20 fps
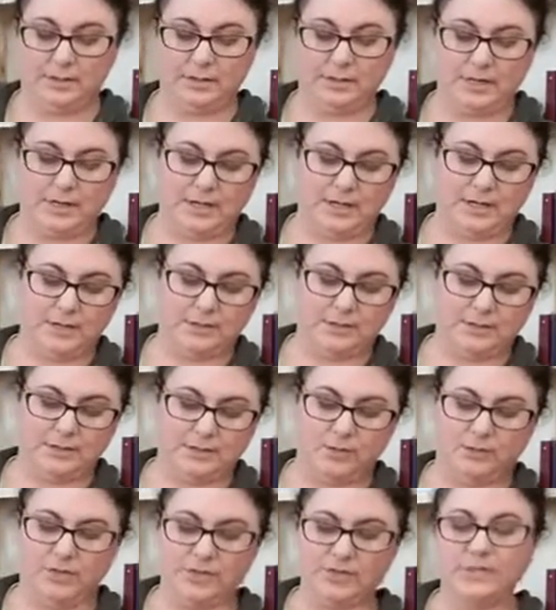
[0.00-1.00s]
Okay,
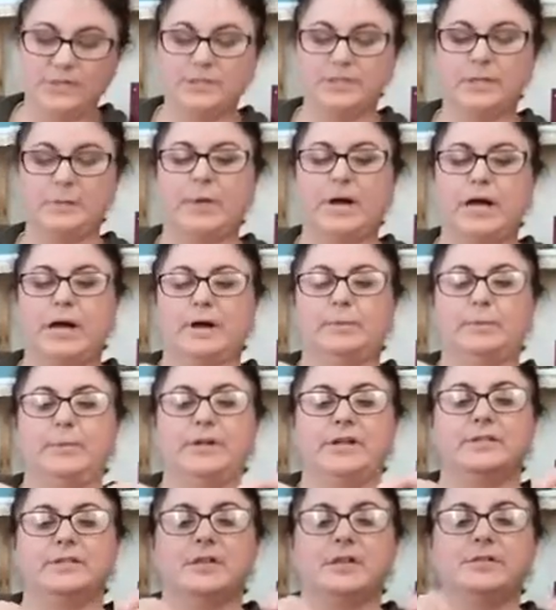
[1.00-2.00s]
so this is the bottom, but
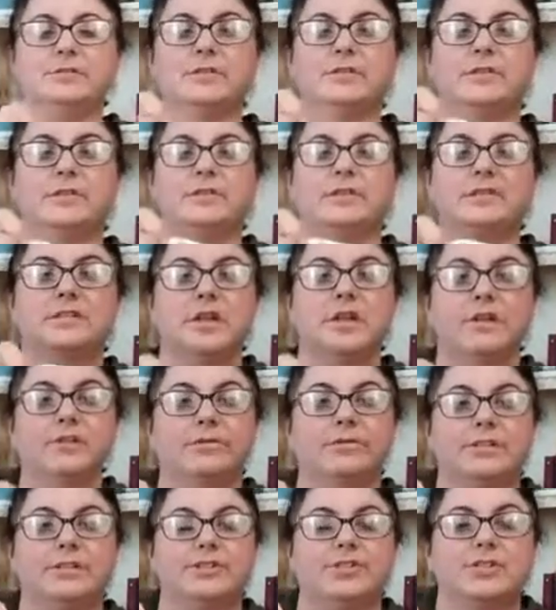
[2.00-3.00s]
it's also the
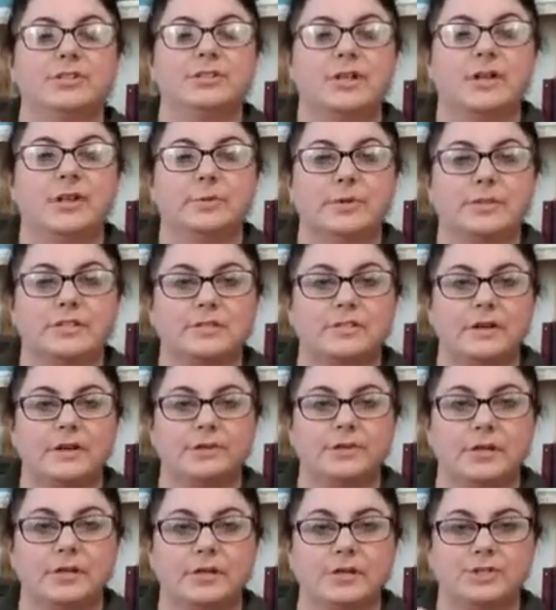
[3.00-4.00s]
selvage is there, but it's
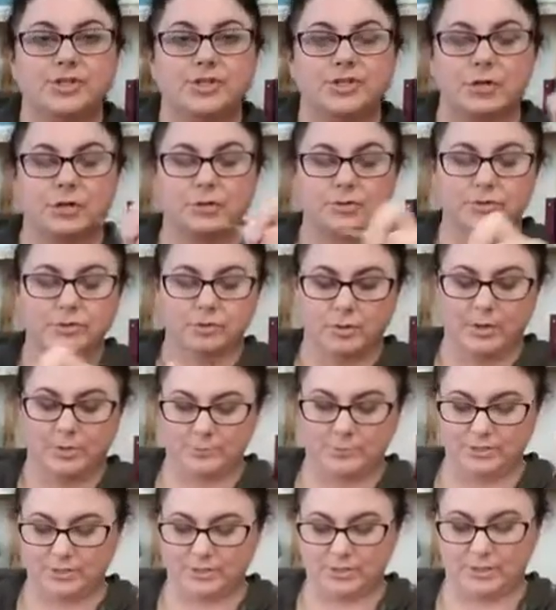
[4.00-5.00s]
never going to show, so I'm
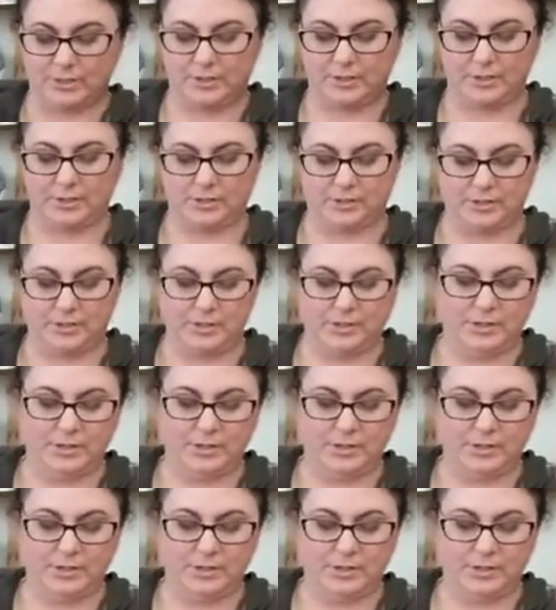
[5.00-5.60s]
just going to